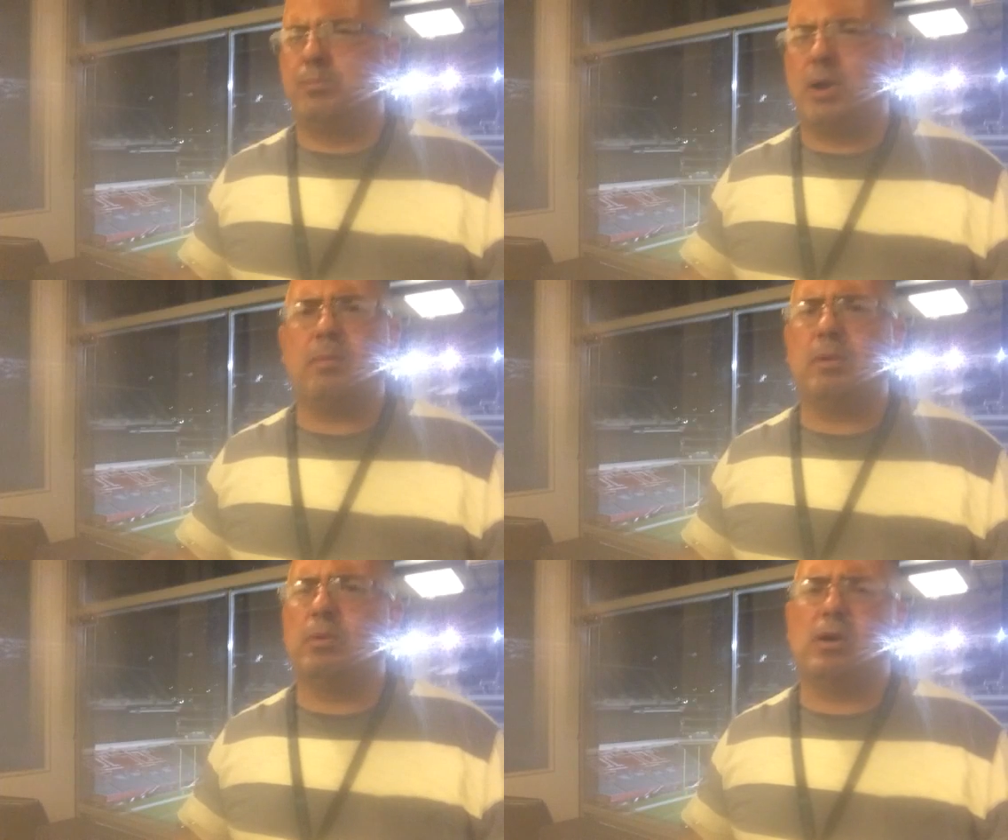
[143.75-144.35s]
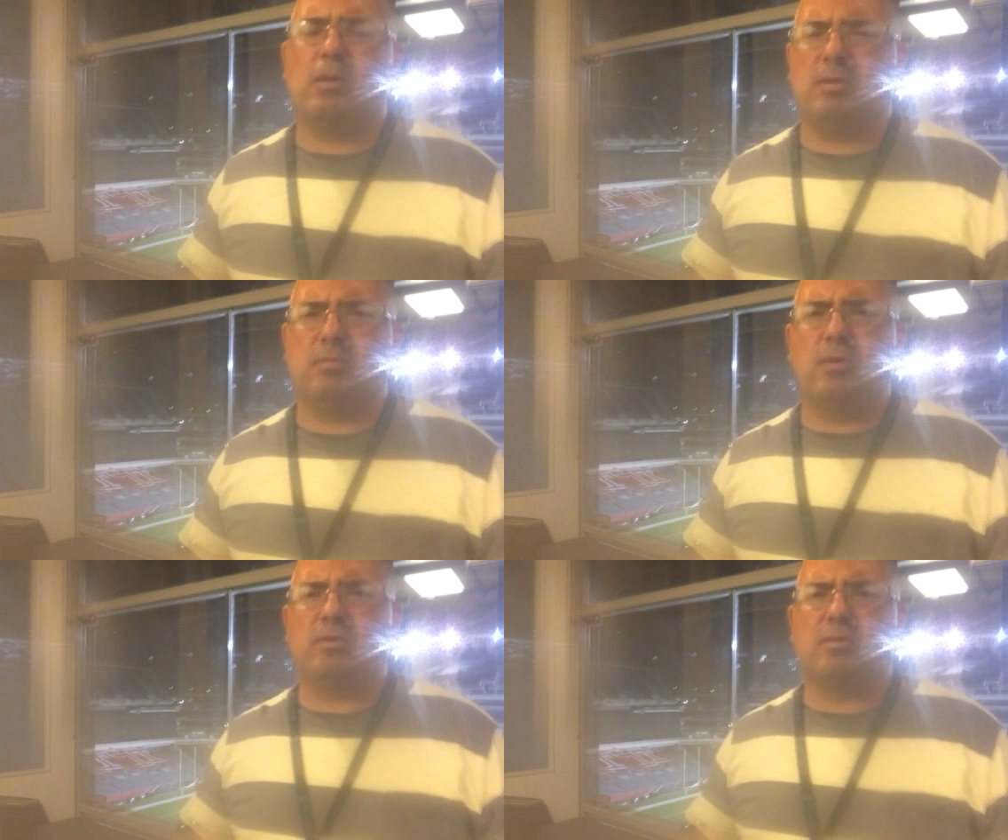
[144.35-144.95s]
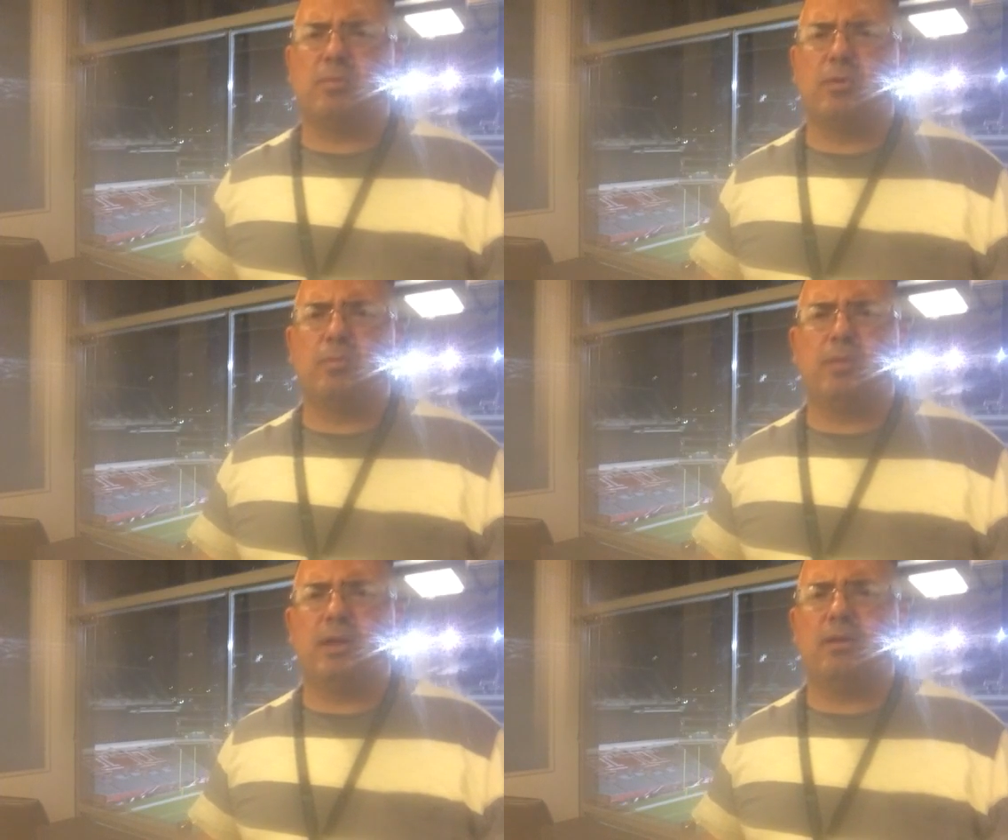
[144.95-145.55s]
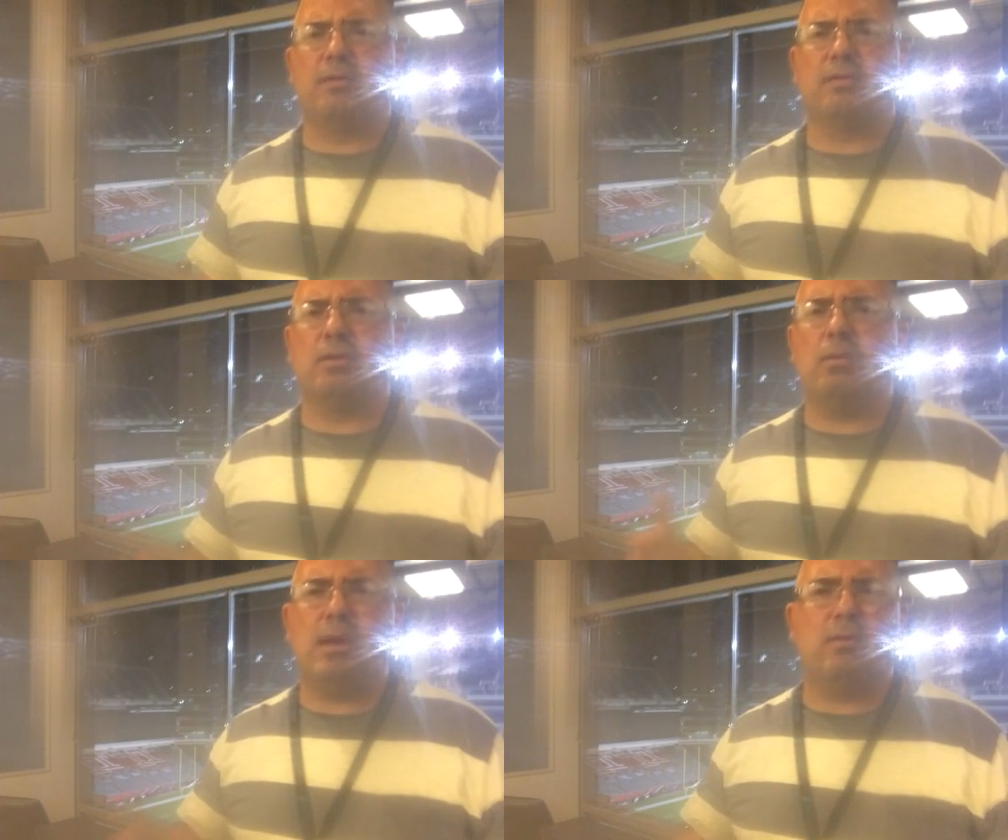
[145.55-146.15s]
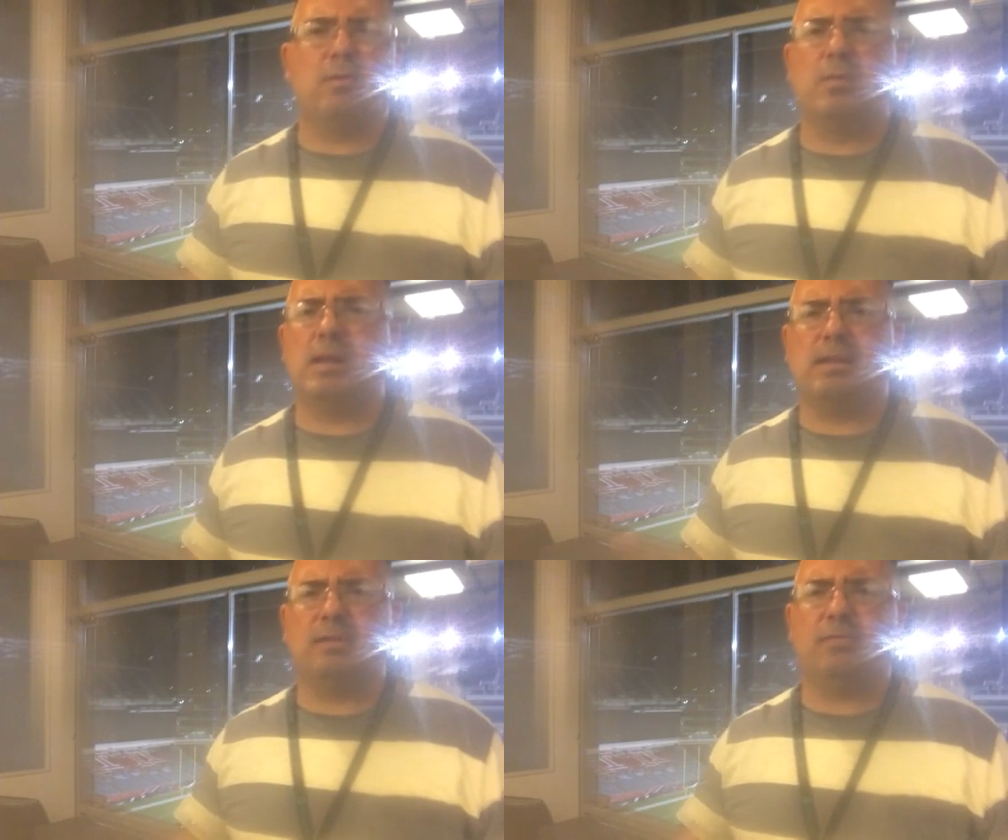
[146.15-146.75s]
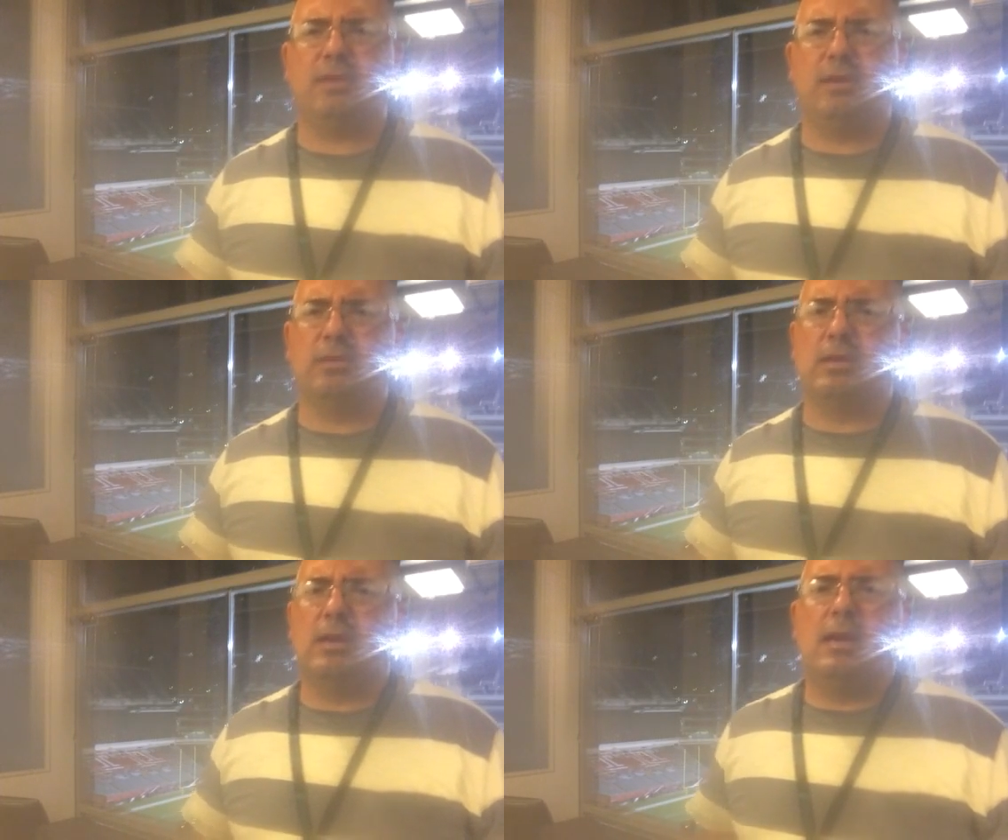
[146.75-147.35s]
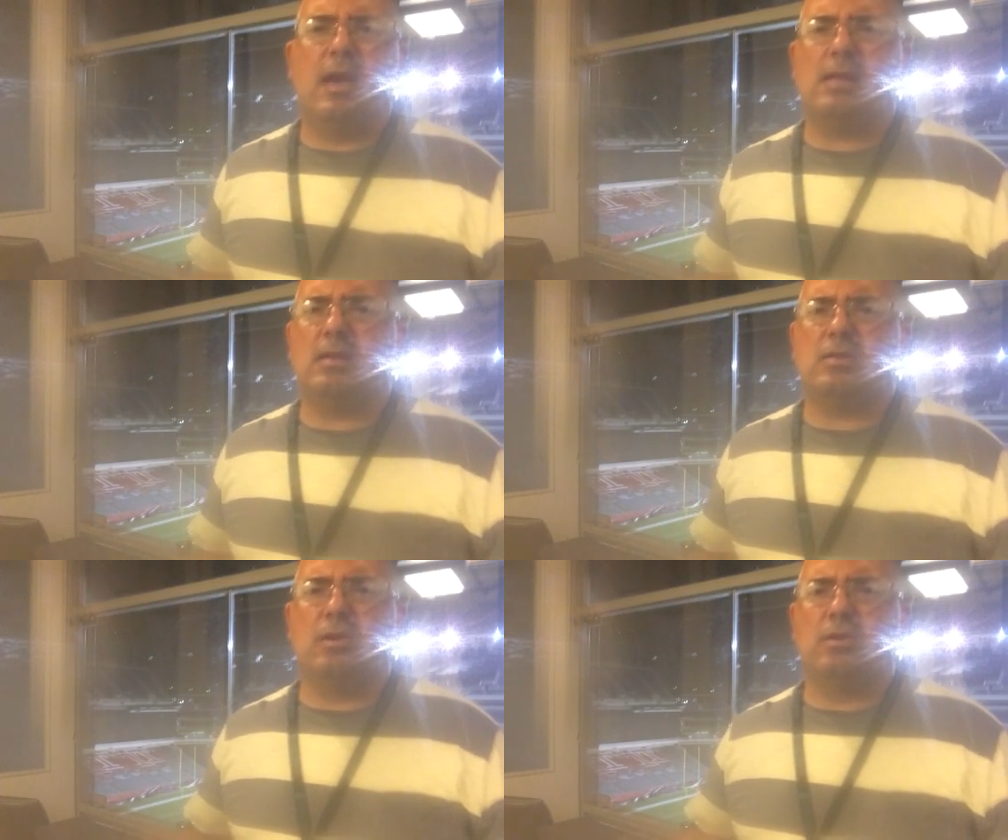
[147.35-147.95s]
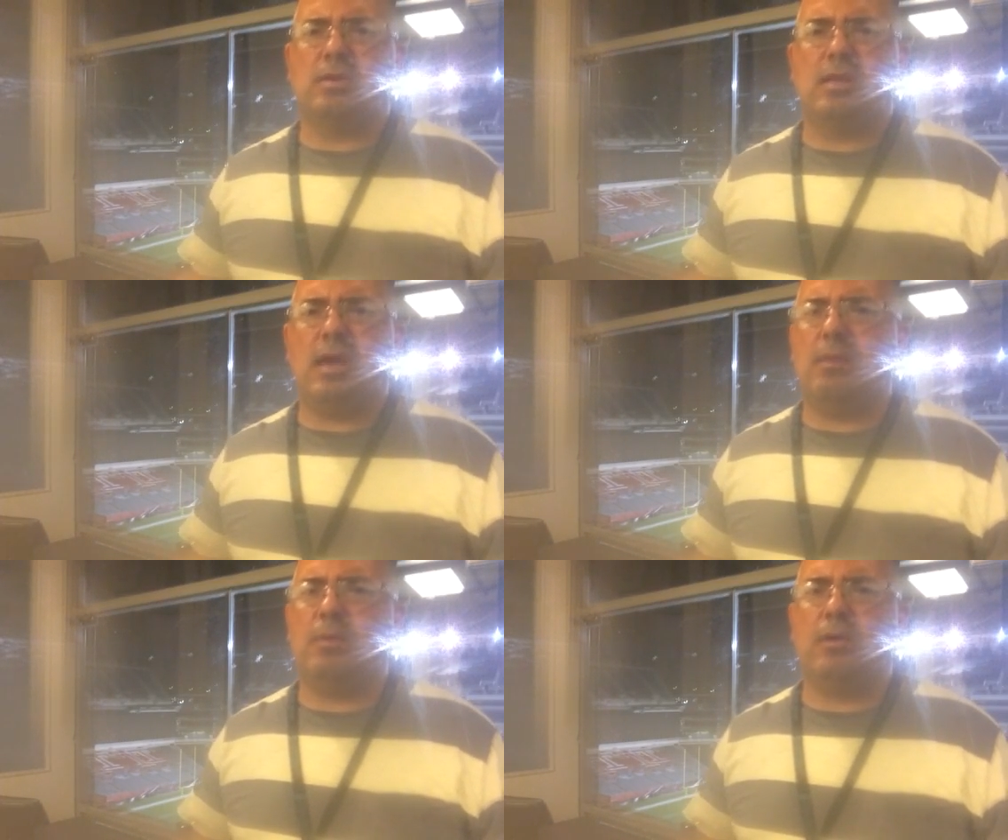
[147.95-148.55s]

probably one of Army's most improved players in the weight room and on the field, and it showed today.